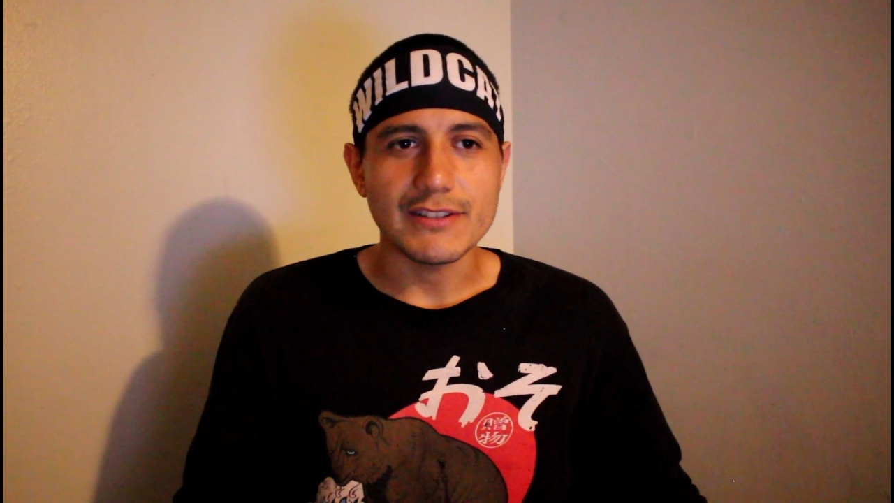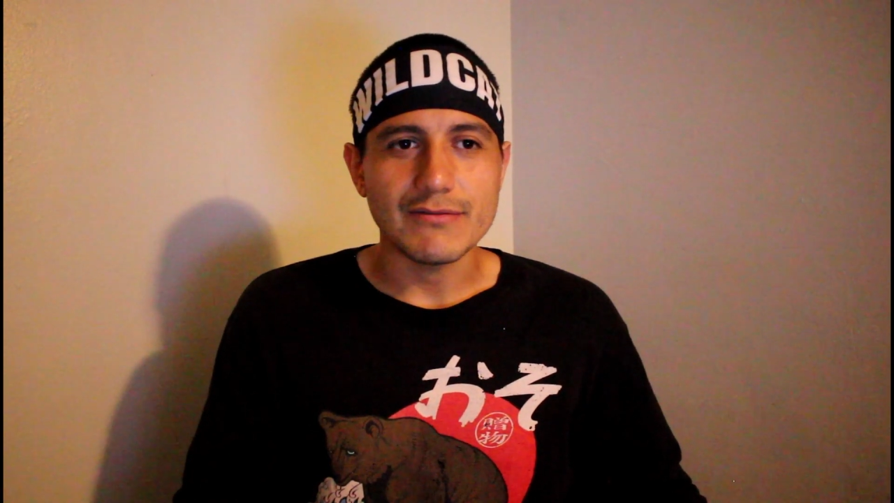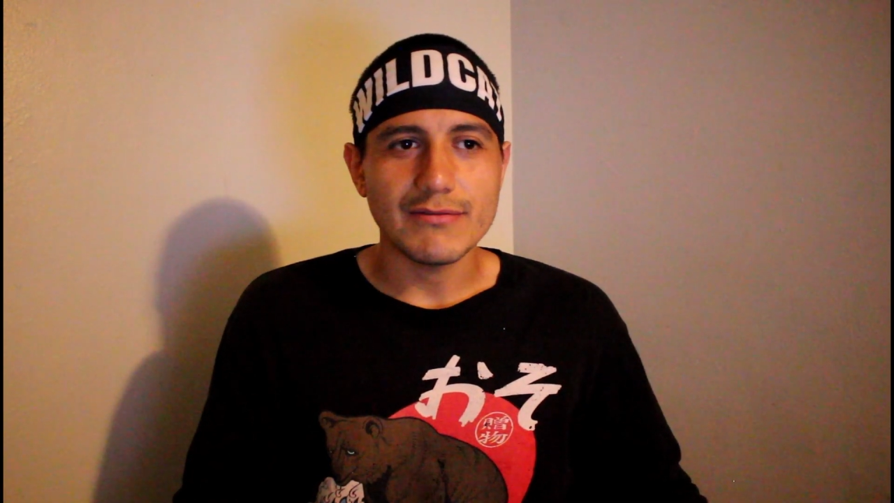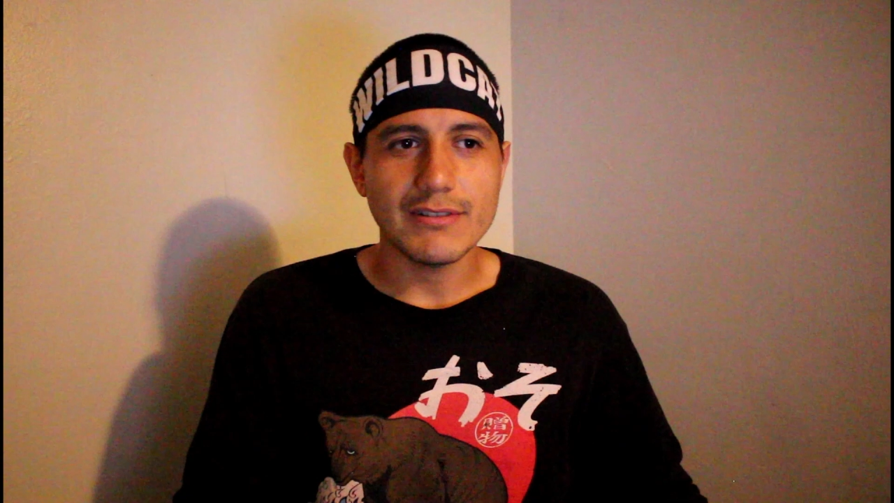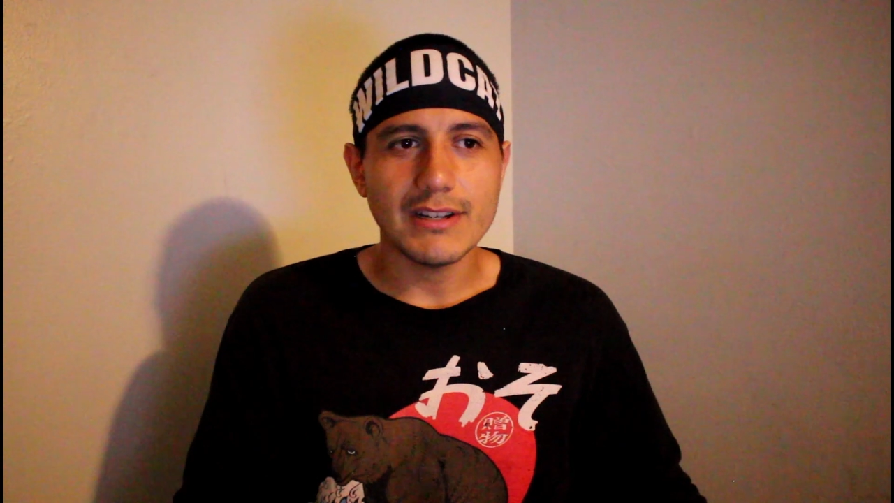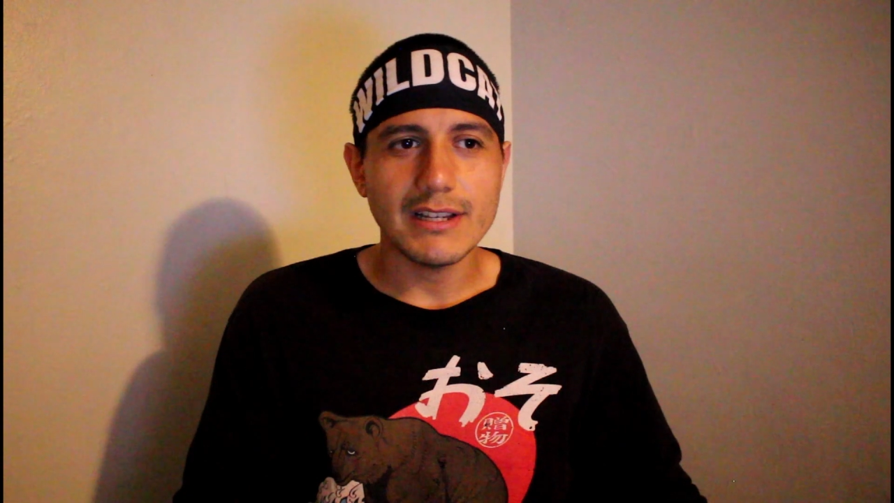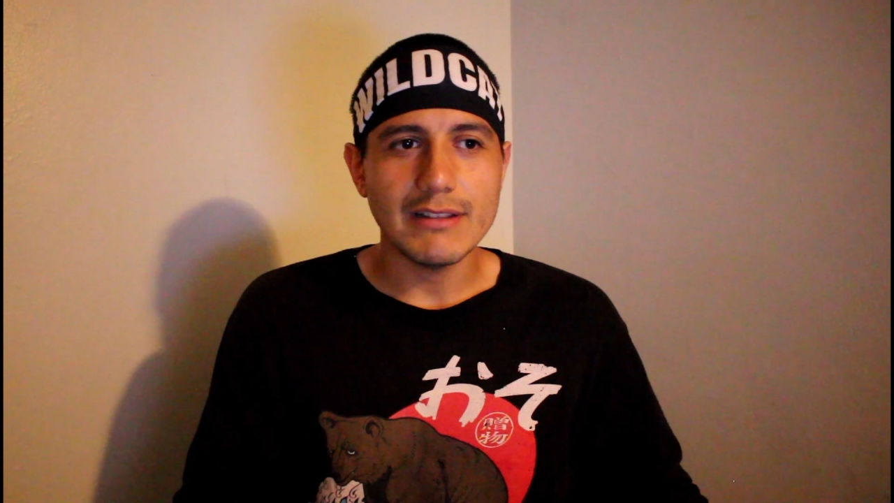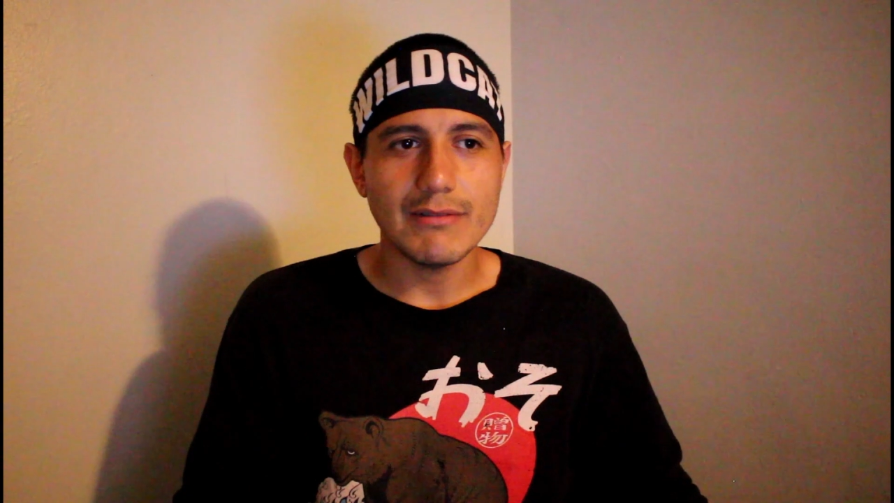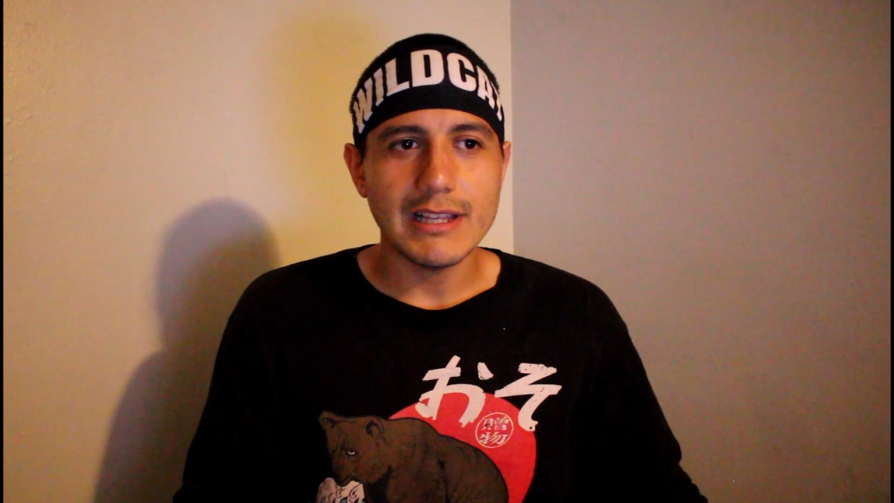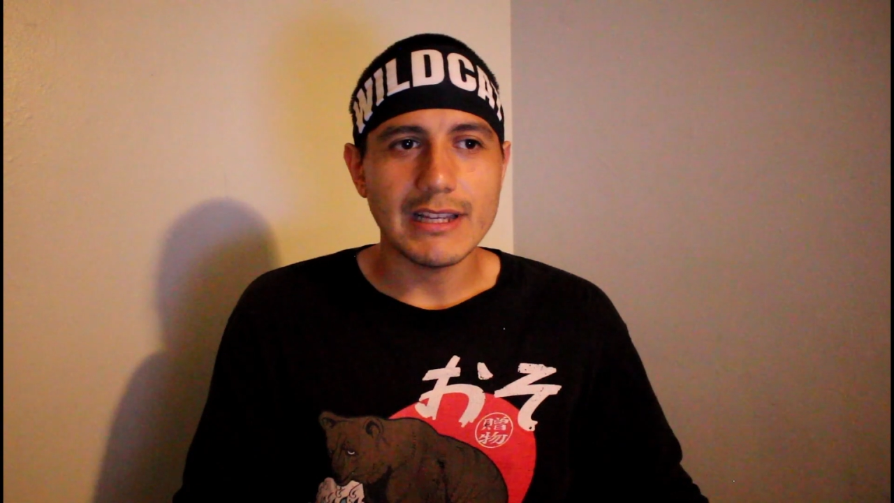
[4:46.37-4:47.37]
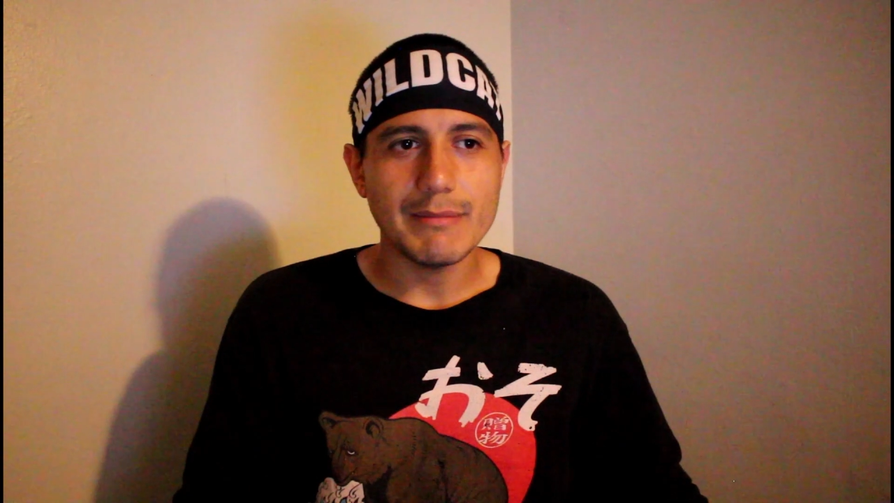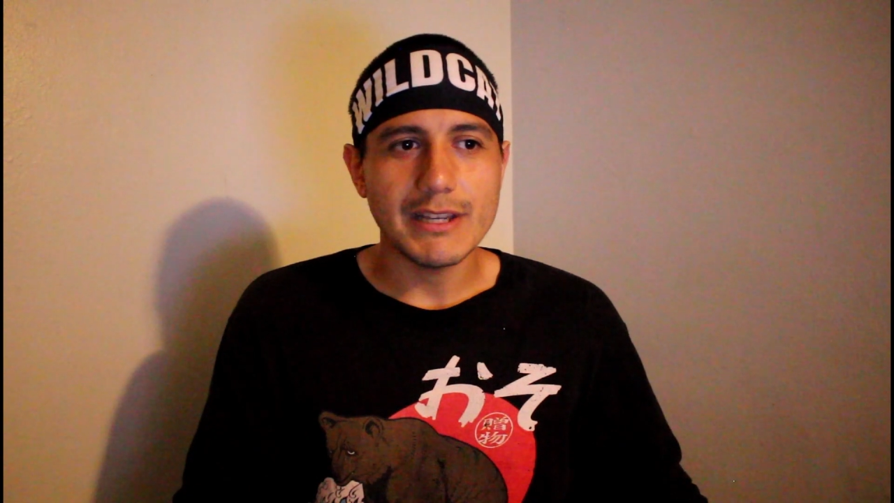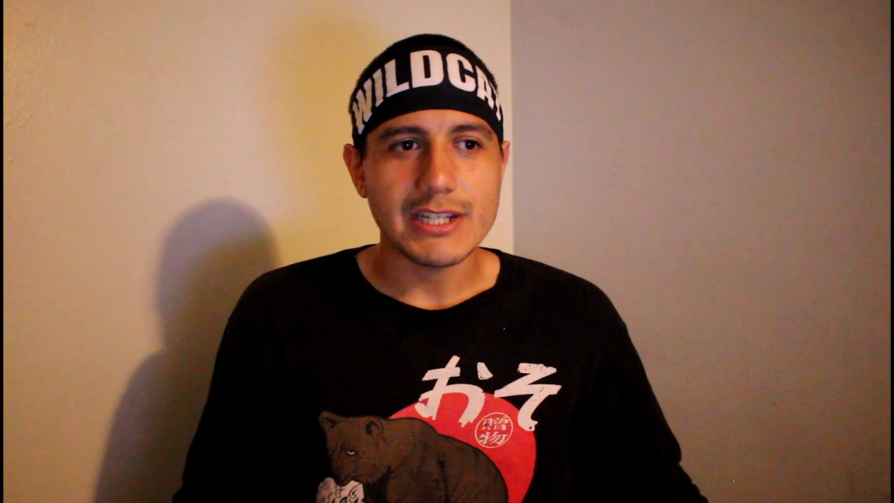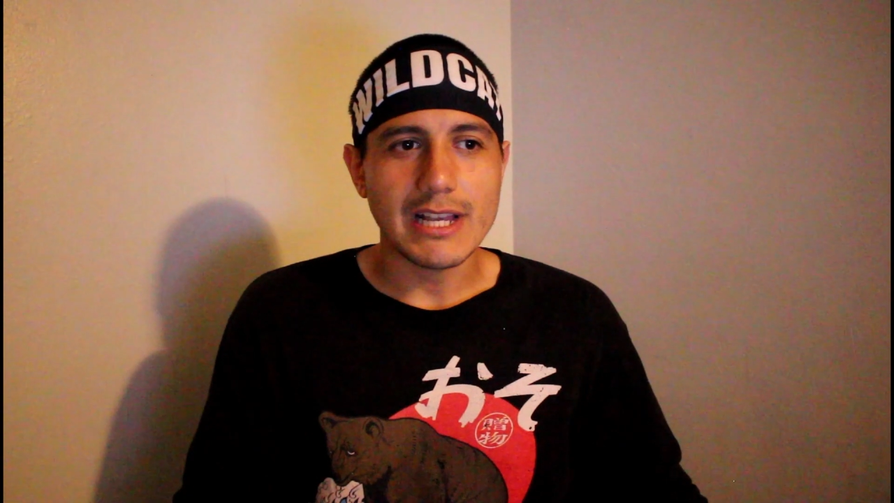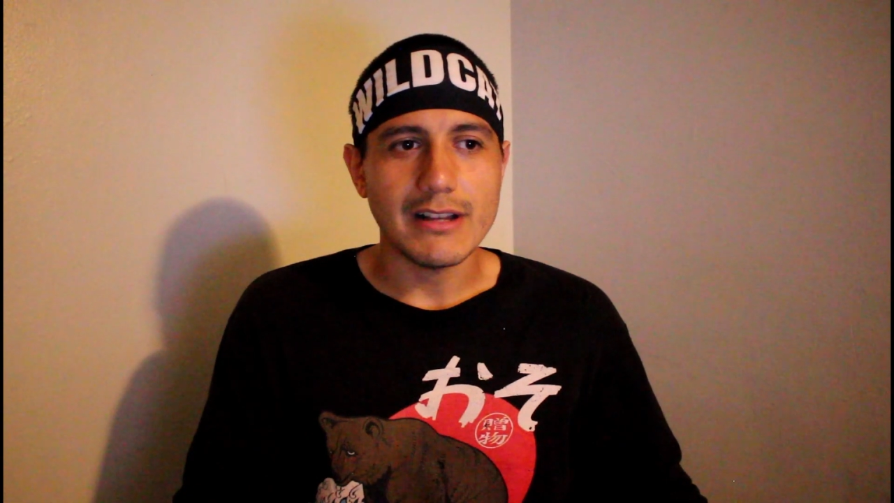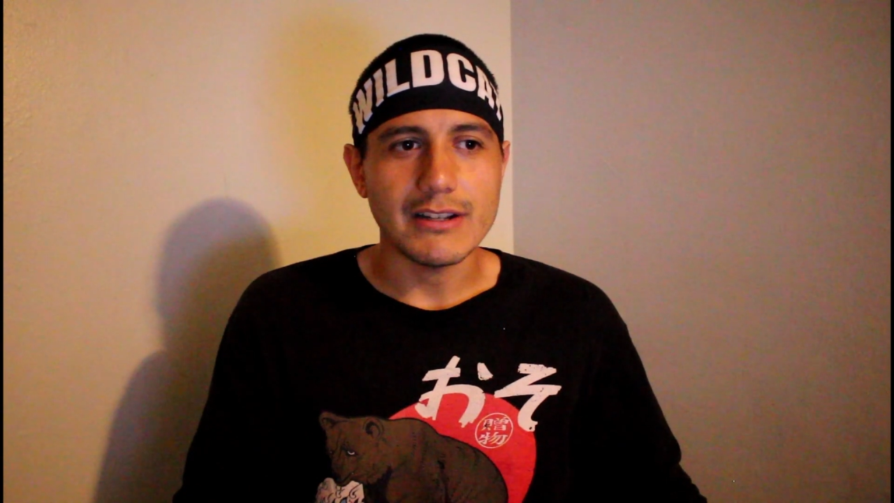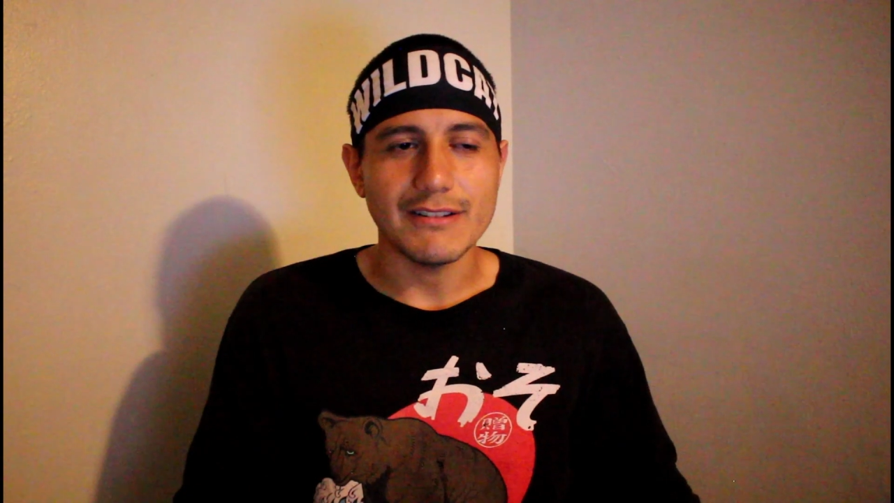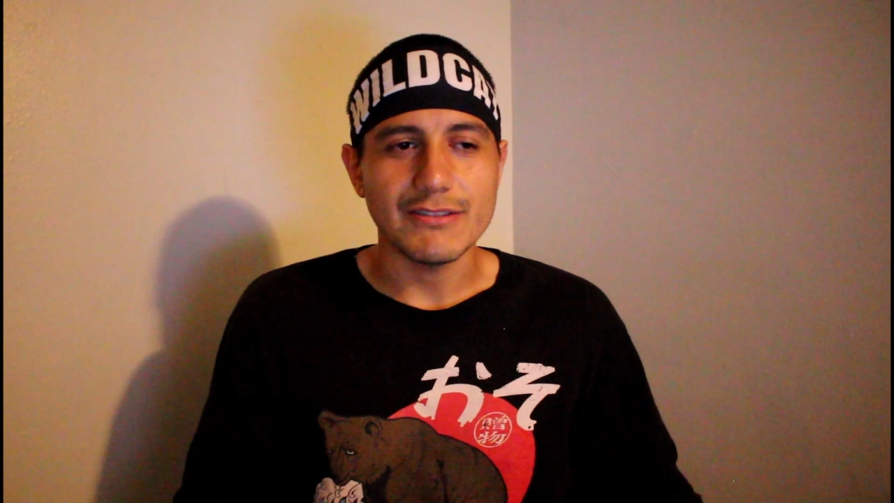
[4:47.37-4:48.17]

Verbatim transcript: It's really, really gonna be a challenge.